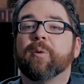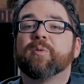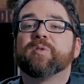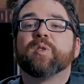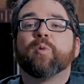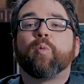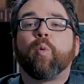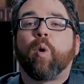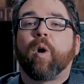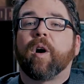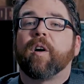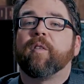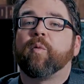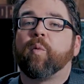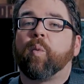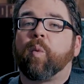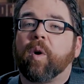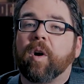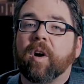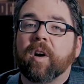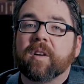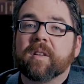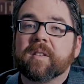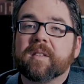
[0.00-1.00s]
It was a war of
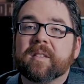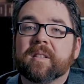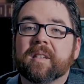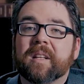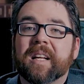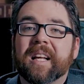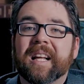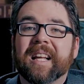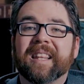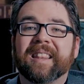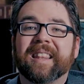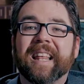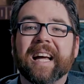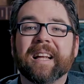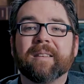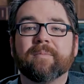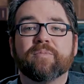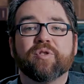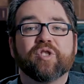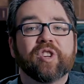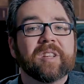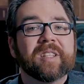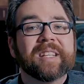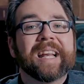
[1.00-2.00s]
words
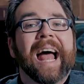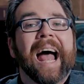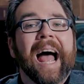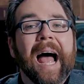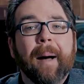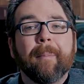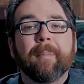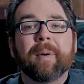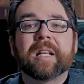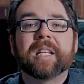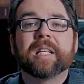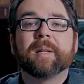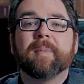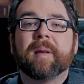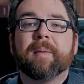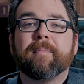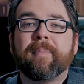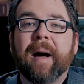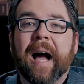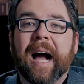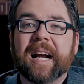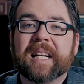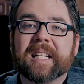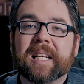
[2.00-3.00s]
that just happened to be
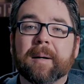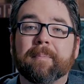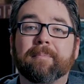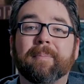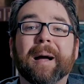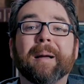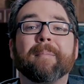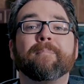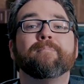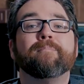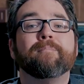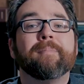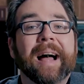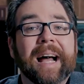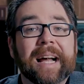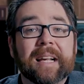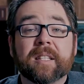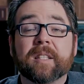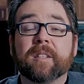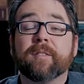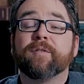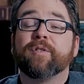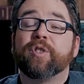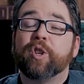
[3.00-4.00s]
backed up by
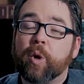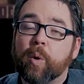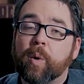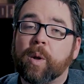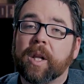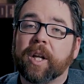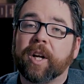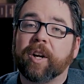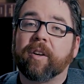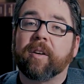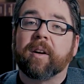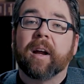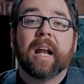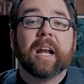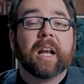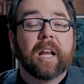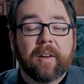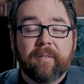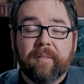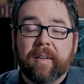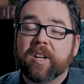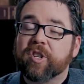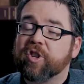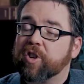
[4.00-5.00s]
massive nuclear and
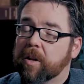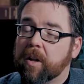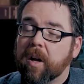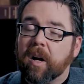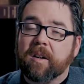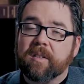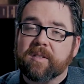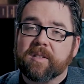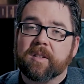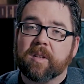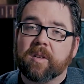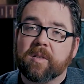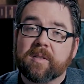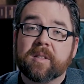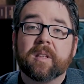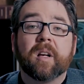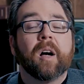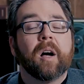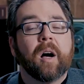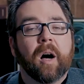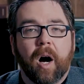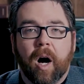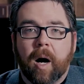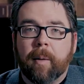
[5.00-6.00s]
conventional arsenals
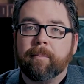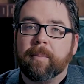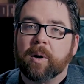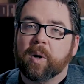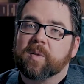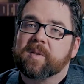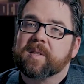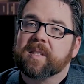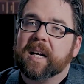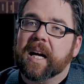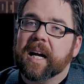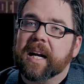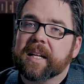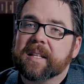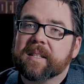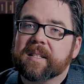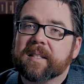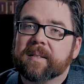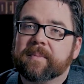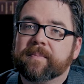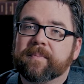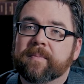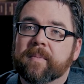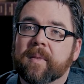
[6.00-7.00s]
on both
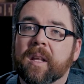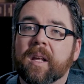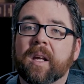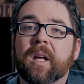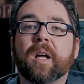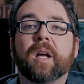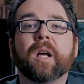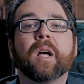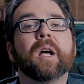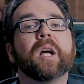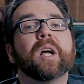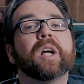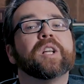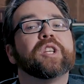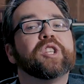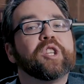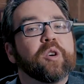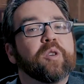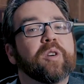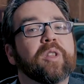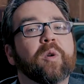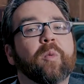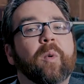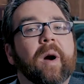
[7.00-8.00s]
sides.
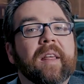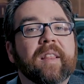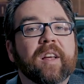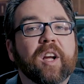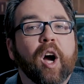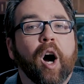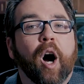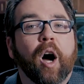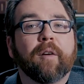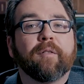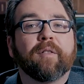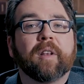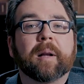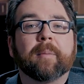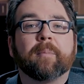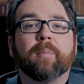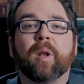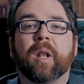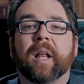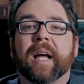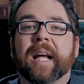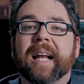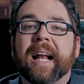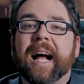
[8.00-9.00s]
Due to the way the conflict
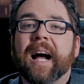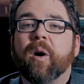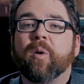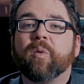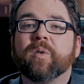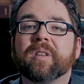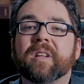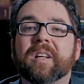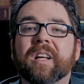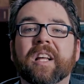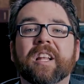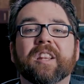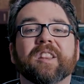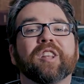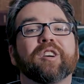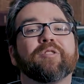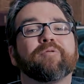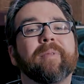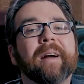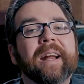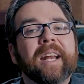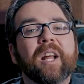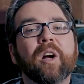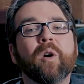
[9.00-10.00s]
played out, the
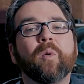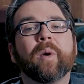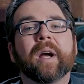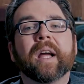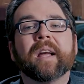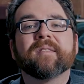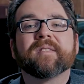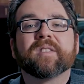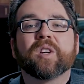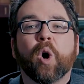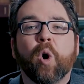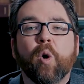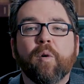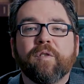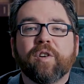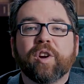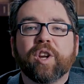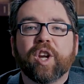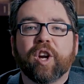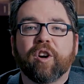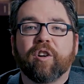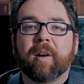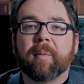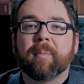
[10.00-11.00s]
radio waves
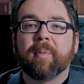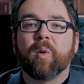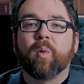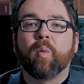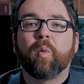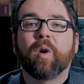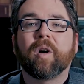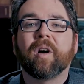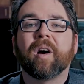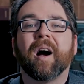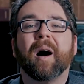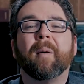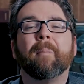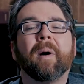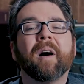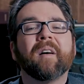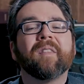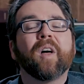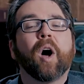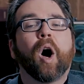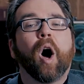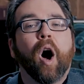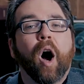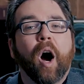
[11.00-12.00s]
over Europe were
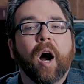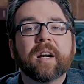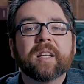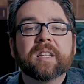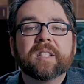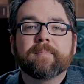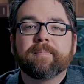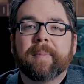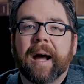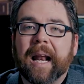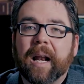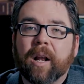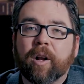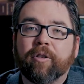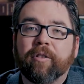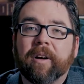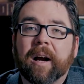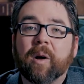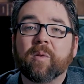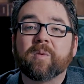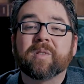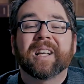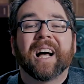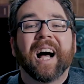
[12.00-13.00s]
among the hottest
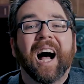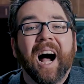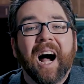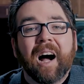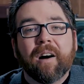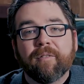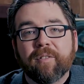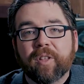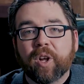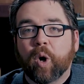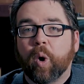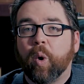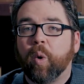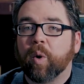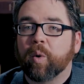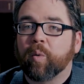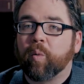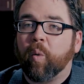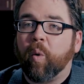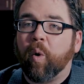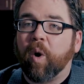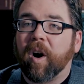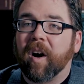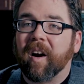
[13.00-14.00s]
battlegrounds of the
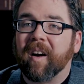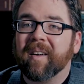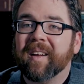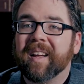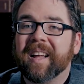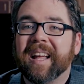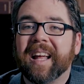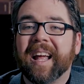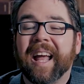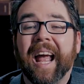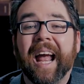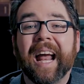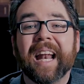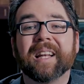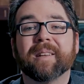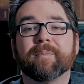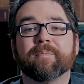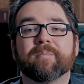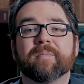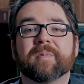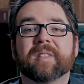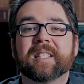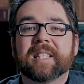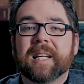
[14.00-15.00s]
Cold War,
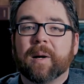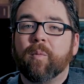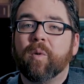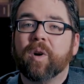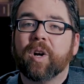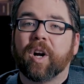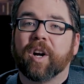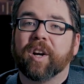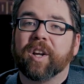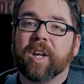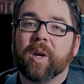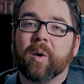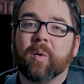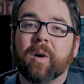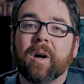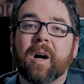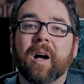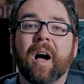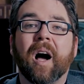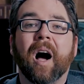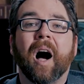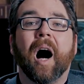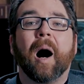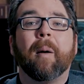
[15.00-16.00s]
and some would argue
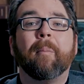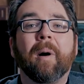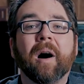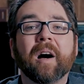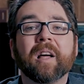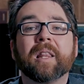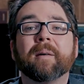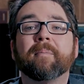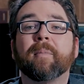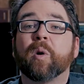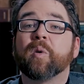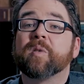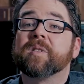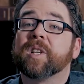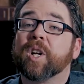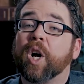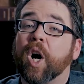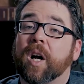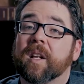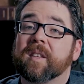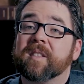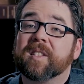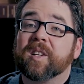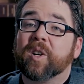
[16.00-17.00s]
among the most
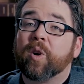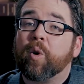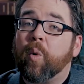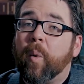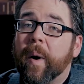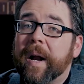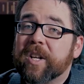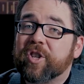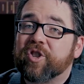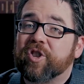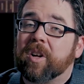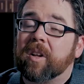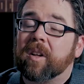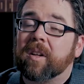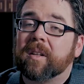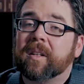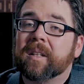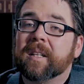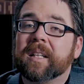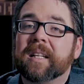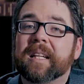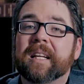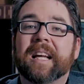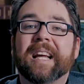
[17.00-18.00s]
consequential.
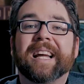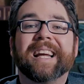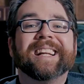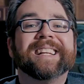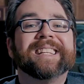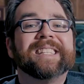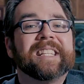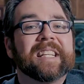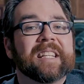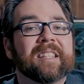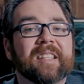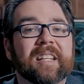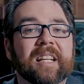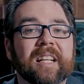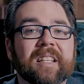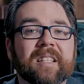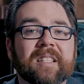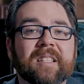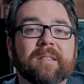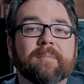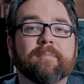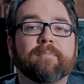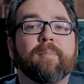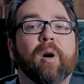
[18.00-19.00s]

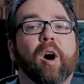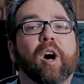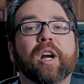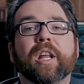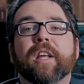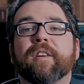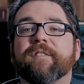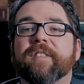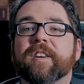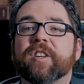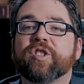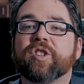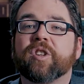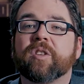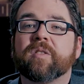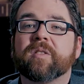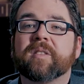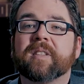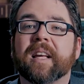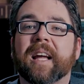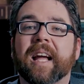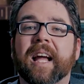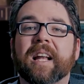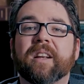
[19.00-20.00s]
Dissidents, party
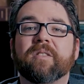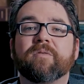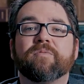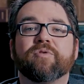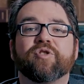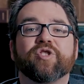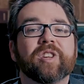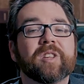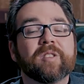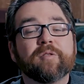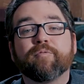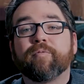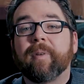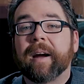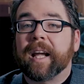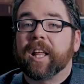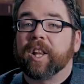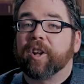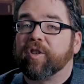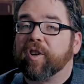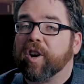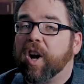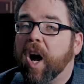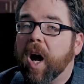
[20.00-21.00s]
officials, and just
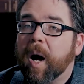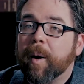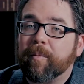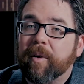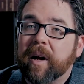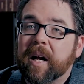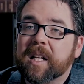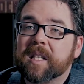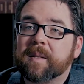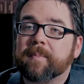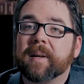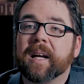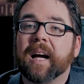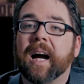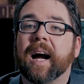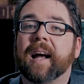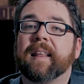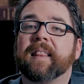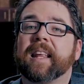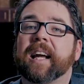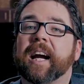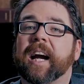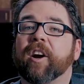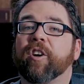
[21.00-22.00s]
regular comrades
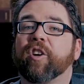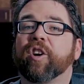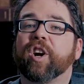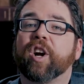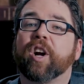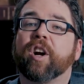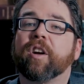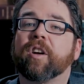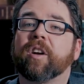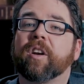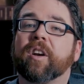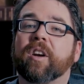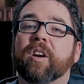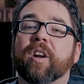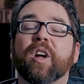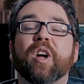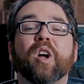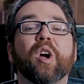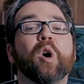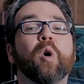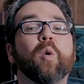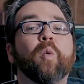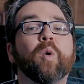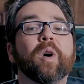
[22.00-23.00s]
behind the Iron Curtain
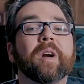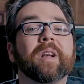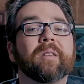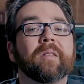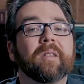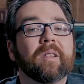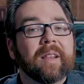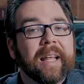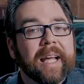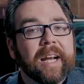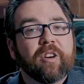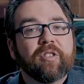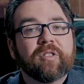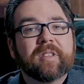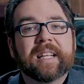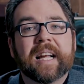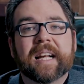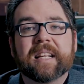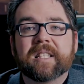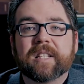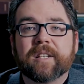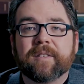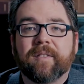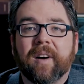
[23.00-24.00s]
would later
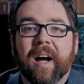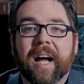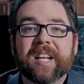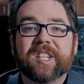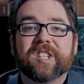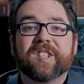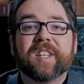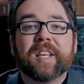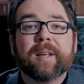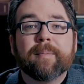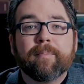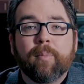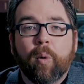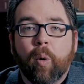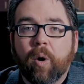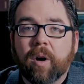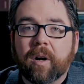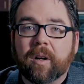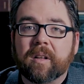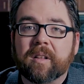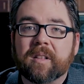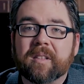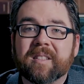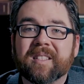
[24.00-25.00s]
testify to the
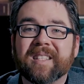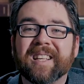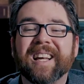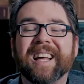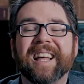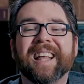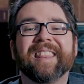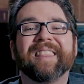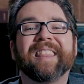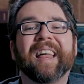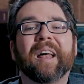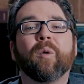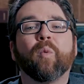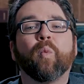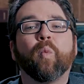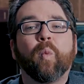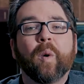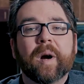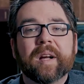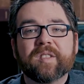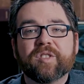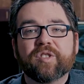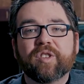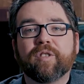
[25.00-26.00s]
importance that
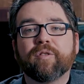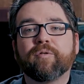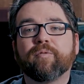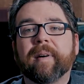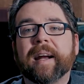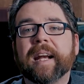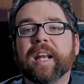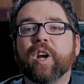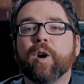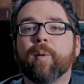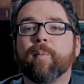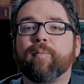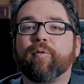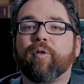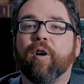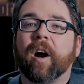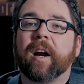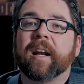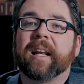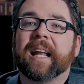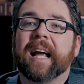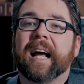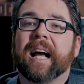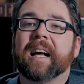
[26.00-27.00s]
Western radio
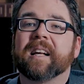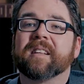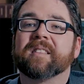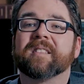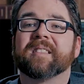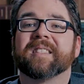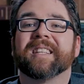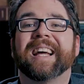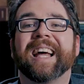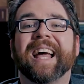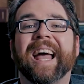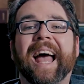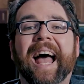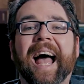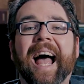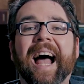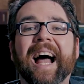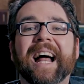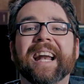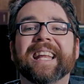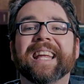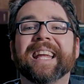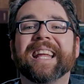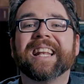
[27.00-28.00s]
broadcasts
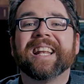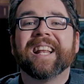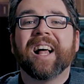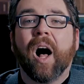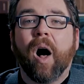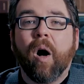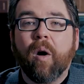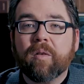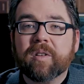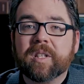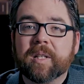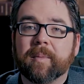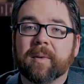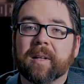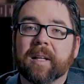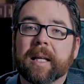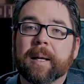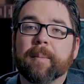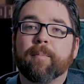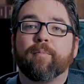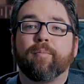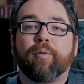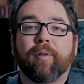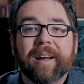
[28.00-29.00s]
had in
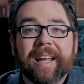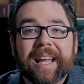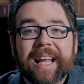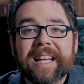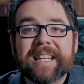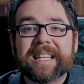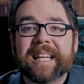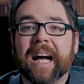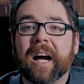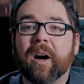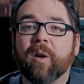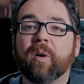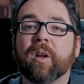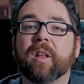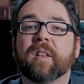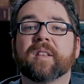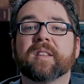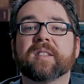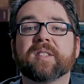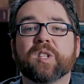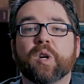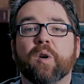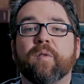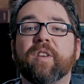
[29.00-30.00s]
ultimately bringing down
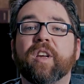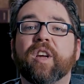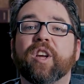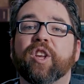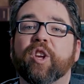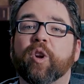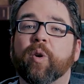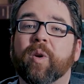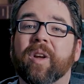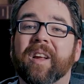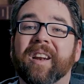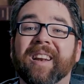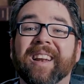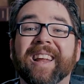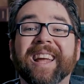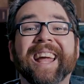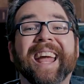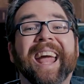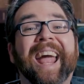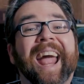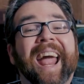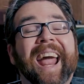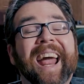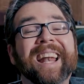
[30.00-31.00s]
the Soviet Union
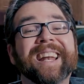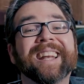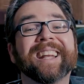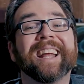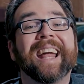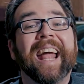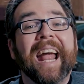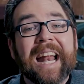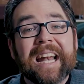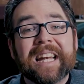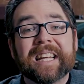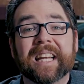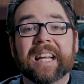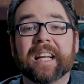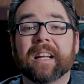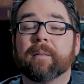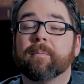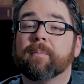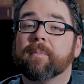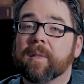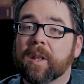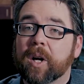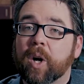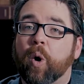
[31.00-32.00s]
and ending
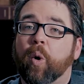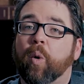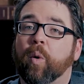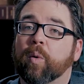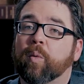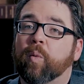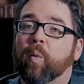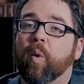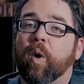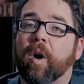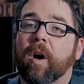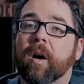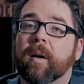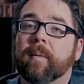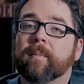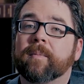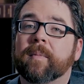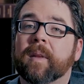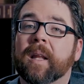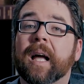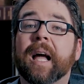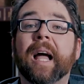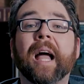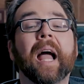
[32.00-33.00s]
the Cold War.
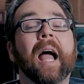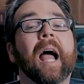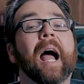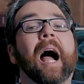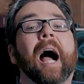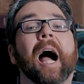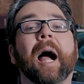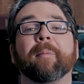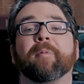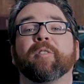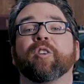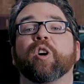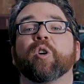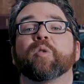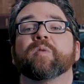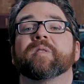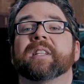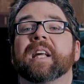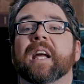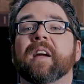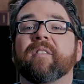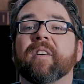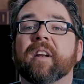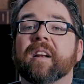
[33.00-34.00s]
I'm your
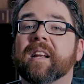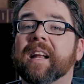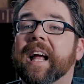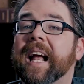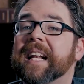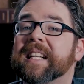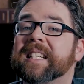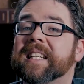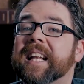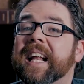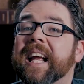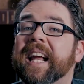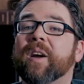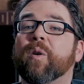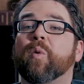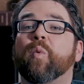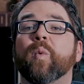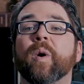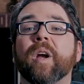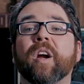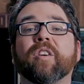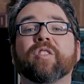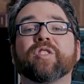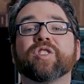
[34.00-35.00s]
host David, and today
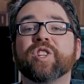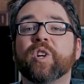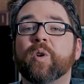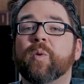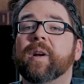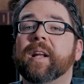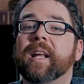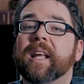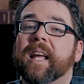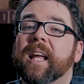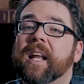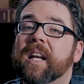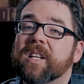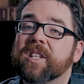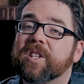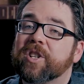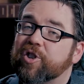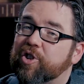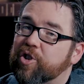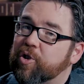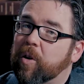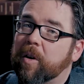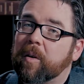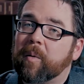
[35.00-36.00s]
we are tuning
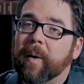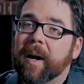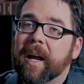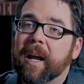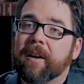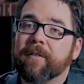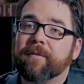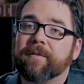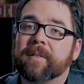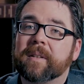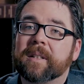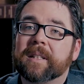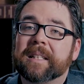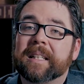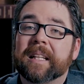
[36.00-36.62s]
into Shortwave.